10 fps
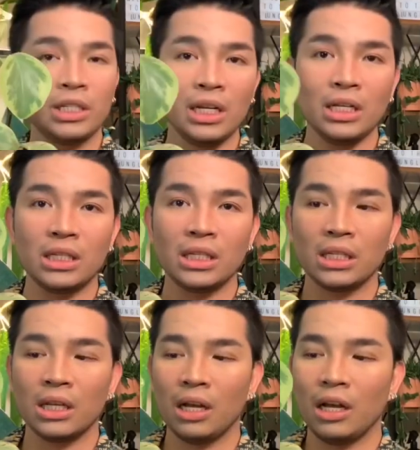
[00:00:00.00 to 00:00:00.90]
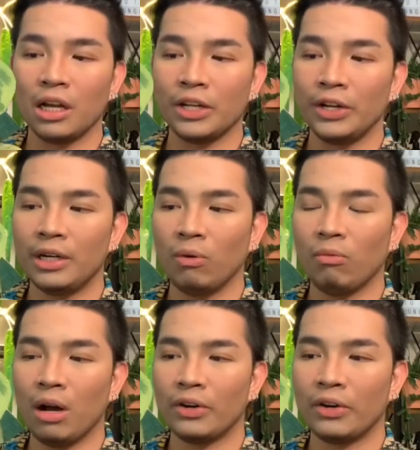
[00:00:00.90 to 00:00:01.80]
needs a good
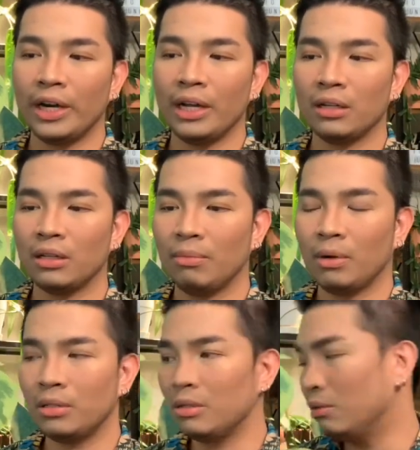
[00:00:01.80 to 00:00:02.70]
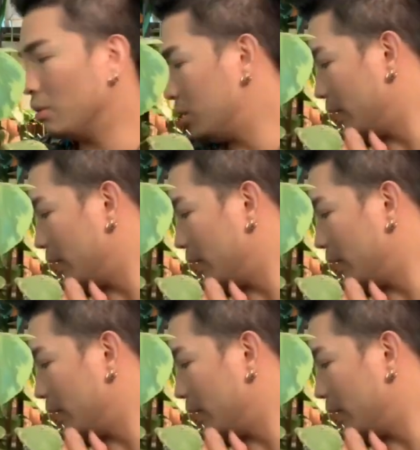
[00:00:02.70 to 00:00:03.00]
watering. Monsoon was like